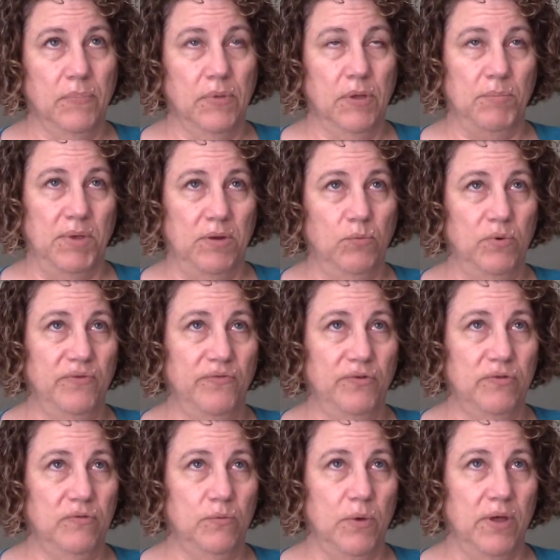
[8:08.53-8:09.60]
I made one for
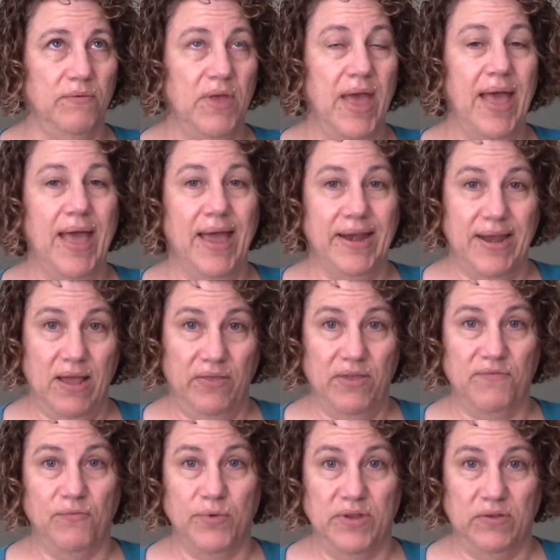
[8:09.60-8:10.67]
his wife, and now
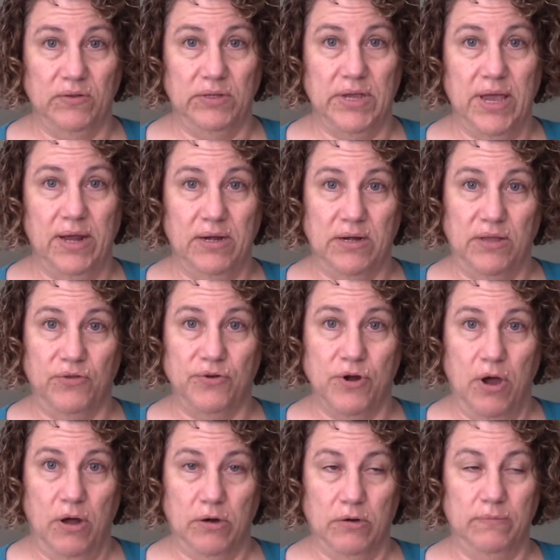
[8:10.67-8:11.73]
they've recently had another
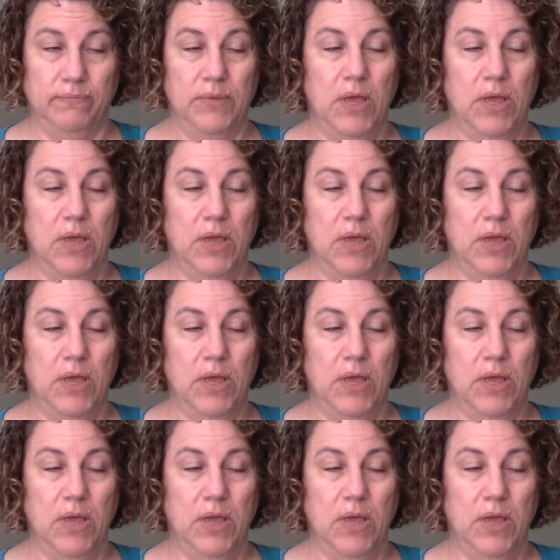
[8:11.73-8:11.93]
daughter.